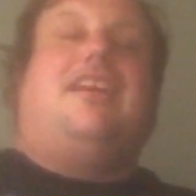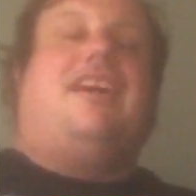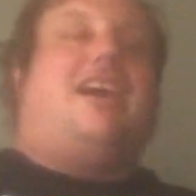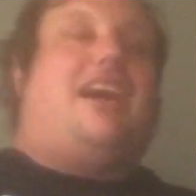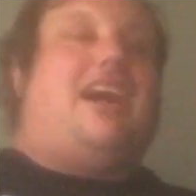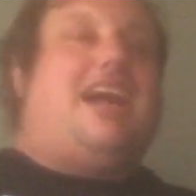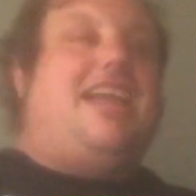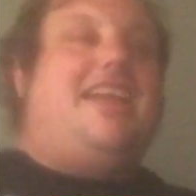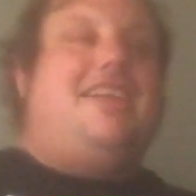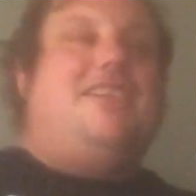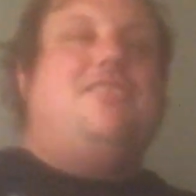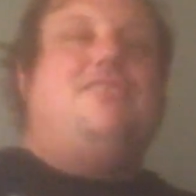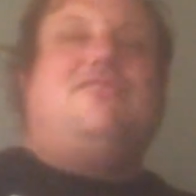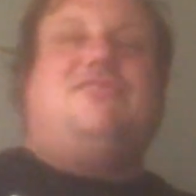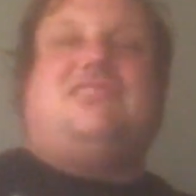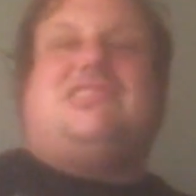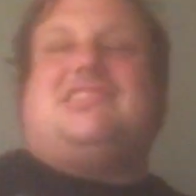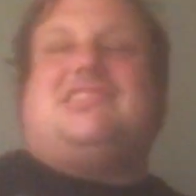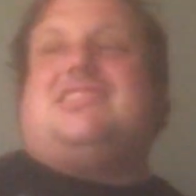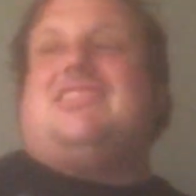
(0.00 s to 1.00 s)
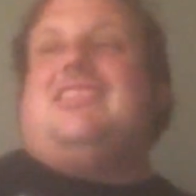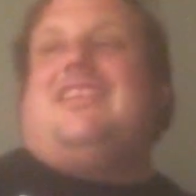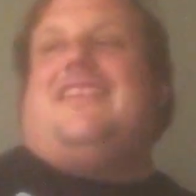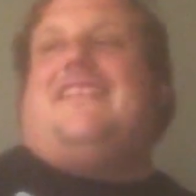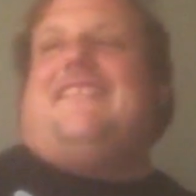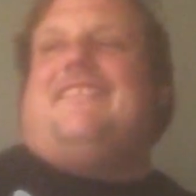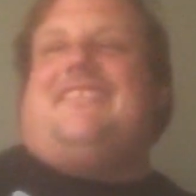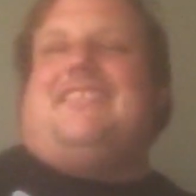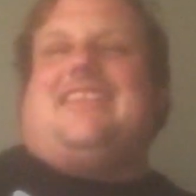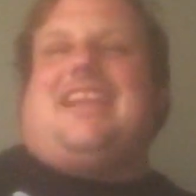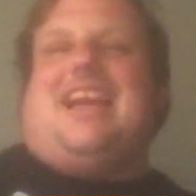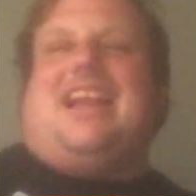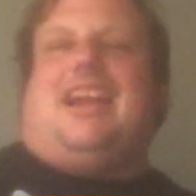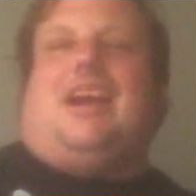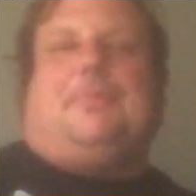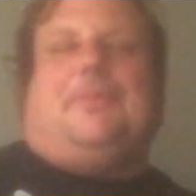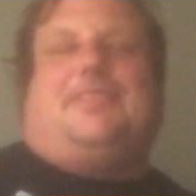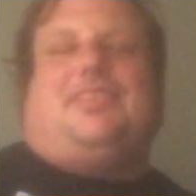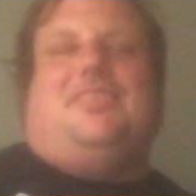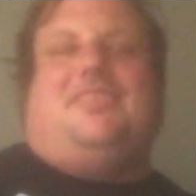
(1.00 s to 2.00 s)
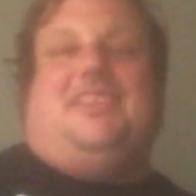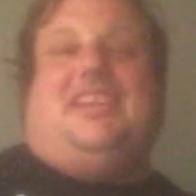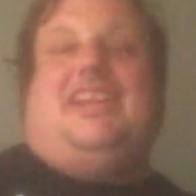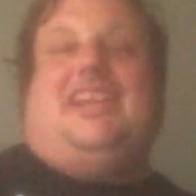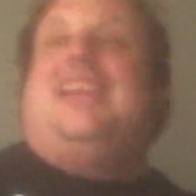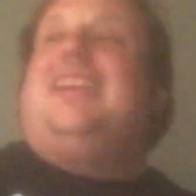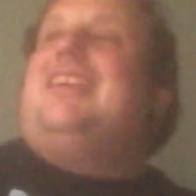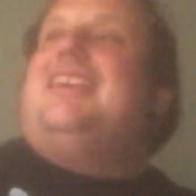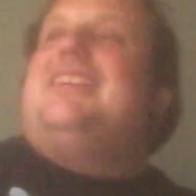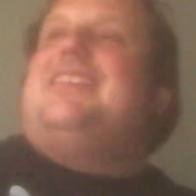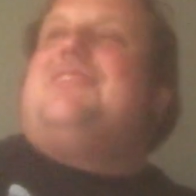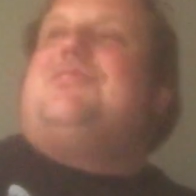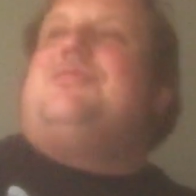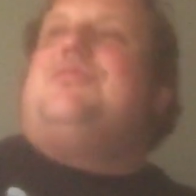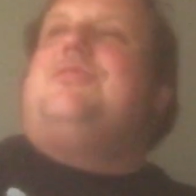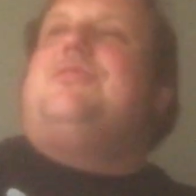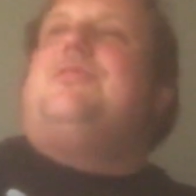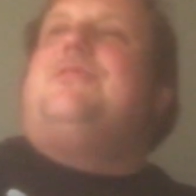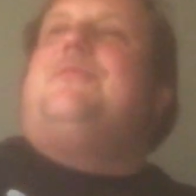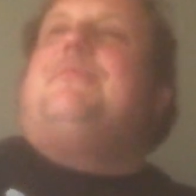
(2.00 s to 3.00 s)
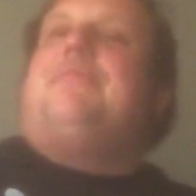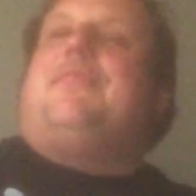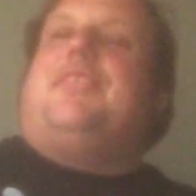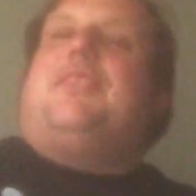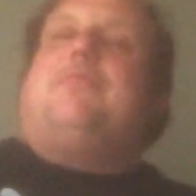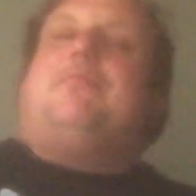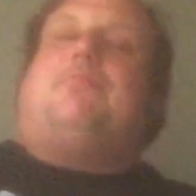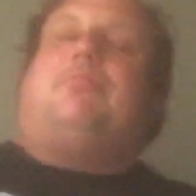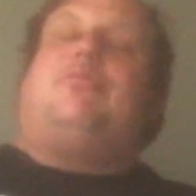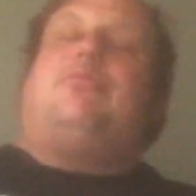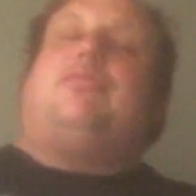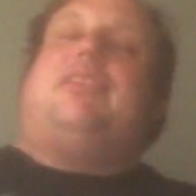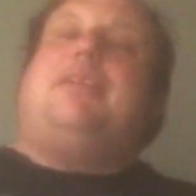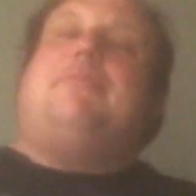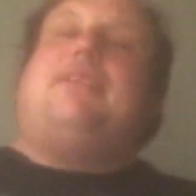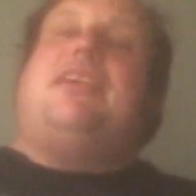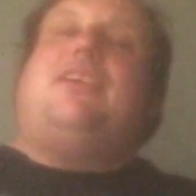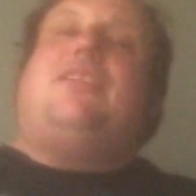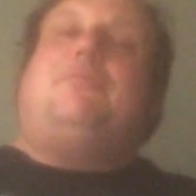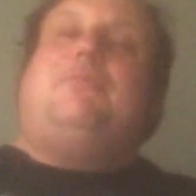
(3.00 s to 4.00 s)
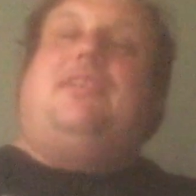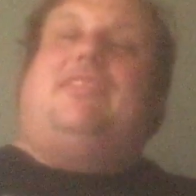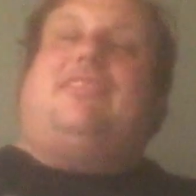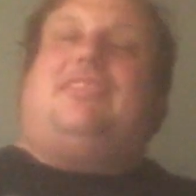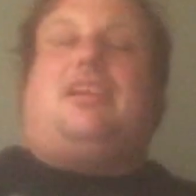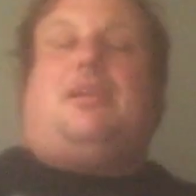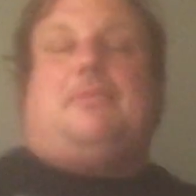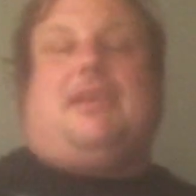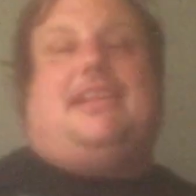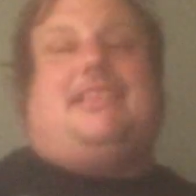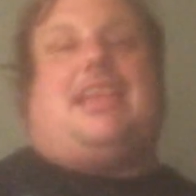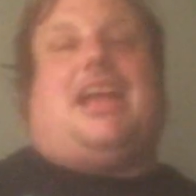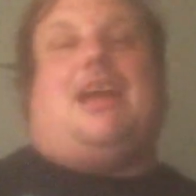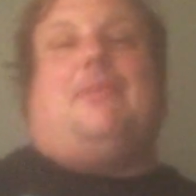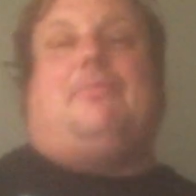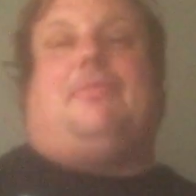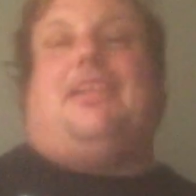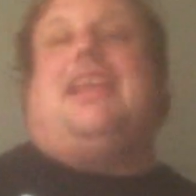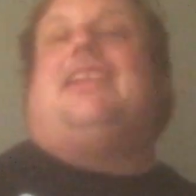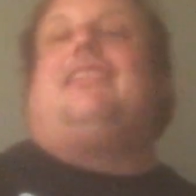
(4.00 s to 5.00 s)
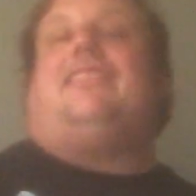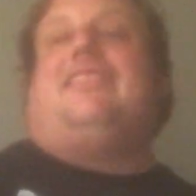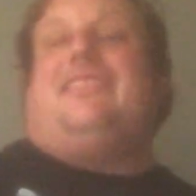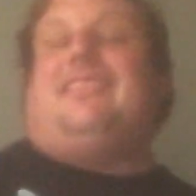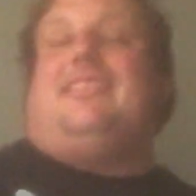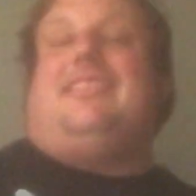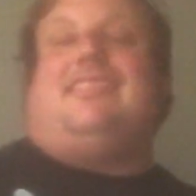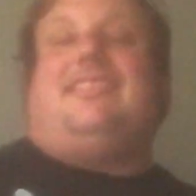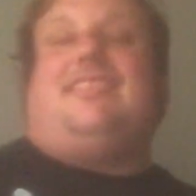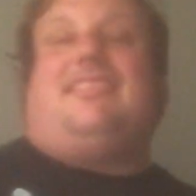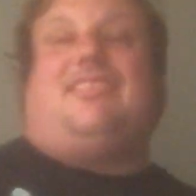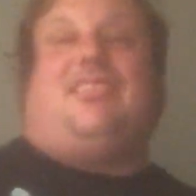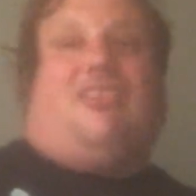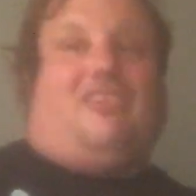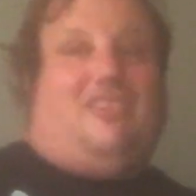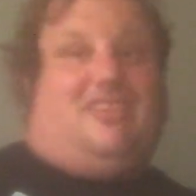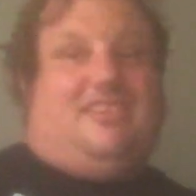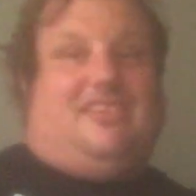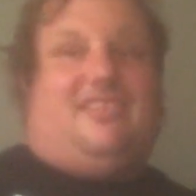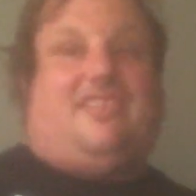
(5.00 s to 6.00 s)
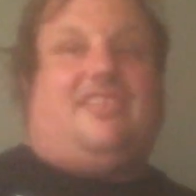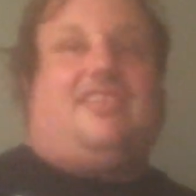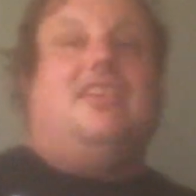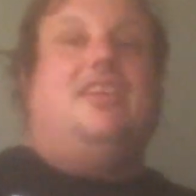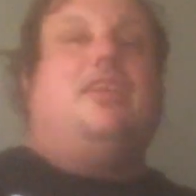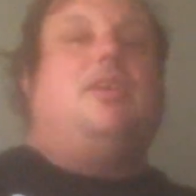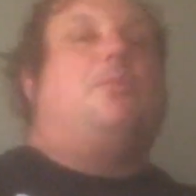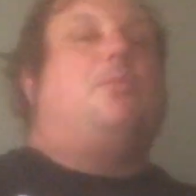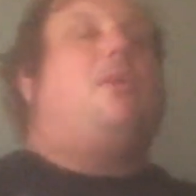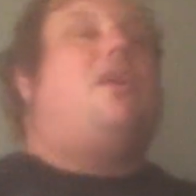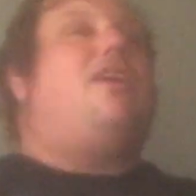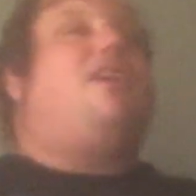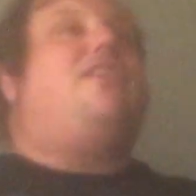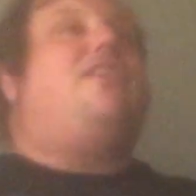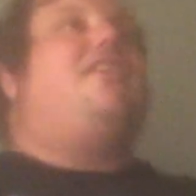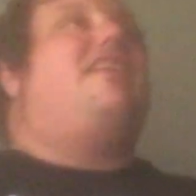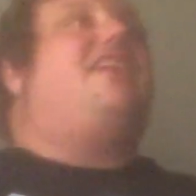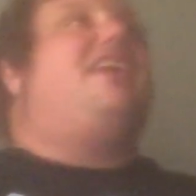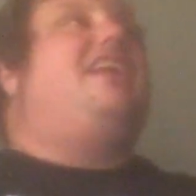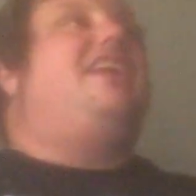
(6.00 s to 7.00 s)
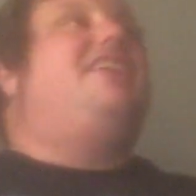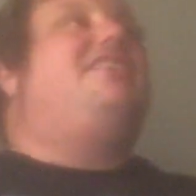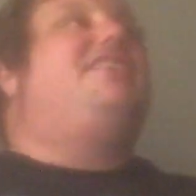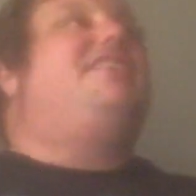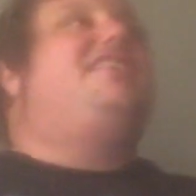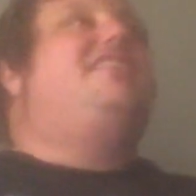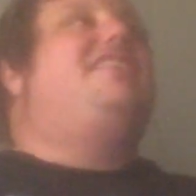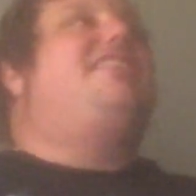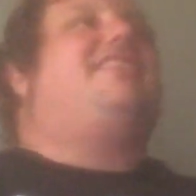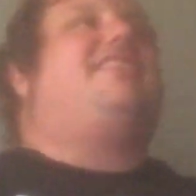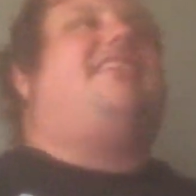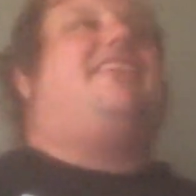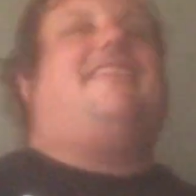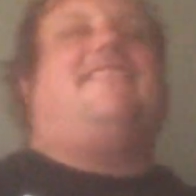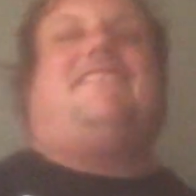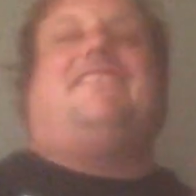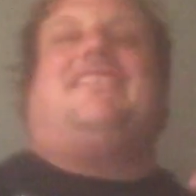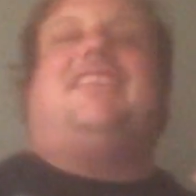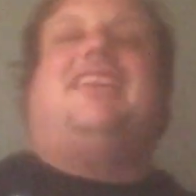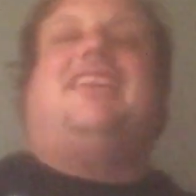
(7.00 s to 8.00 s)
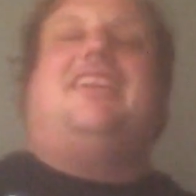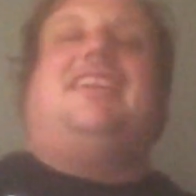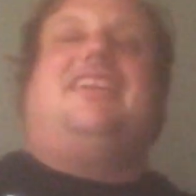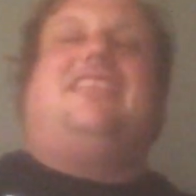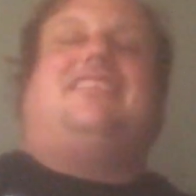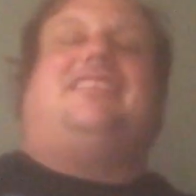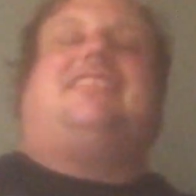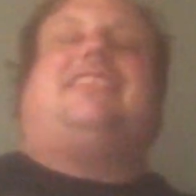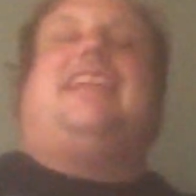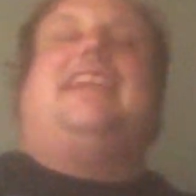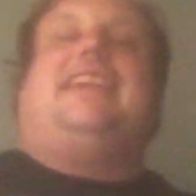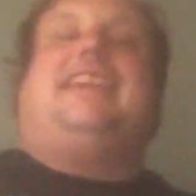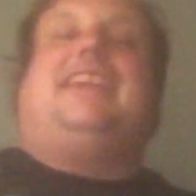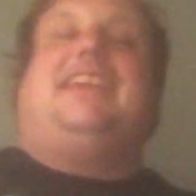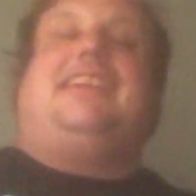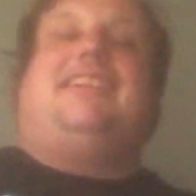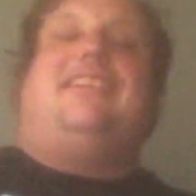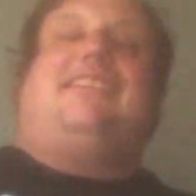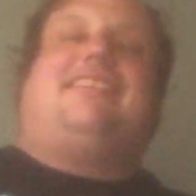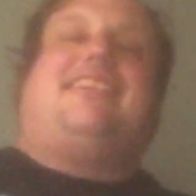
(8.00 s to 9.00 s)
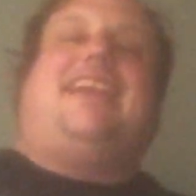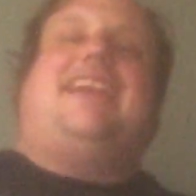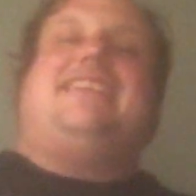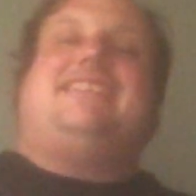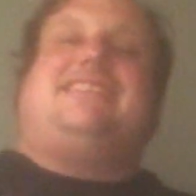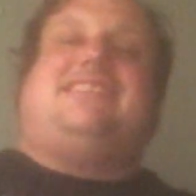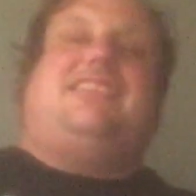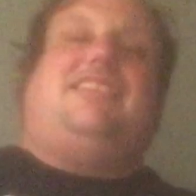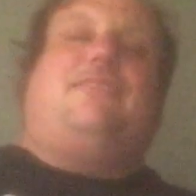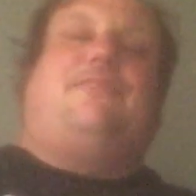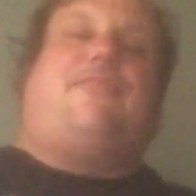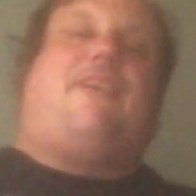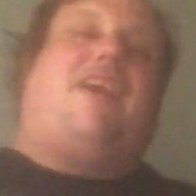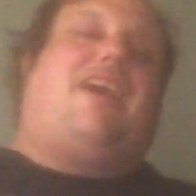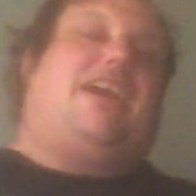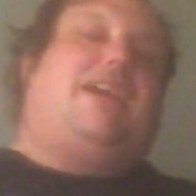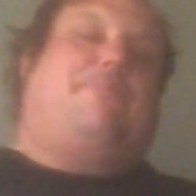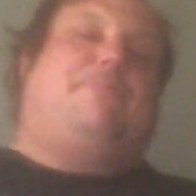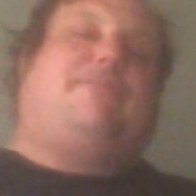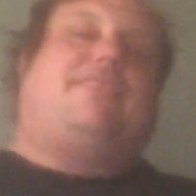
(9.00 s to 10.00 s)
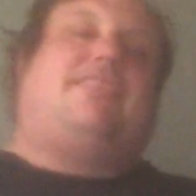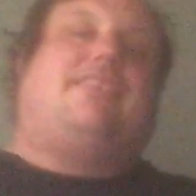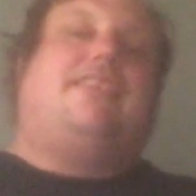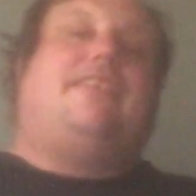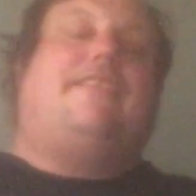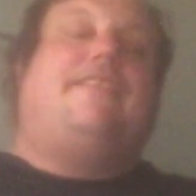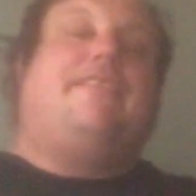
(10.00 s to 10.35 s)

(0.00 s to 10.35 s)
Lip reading: I used that opportunity to play my own music on my tablet and listen to songs while I was just taking in the sights and the vibes,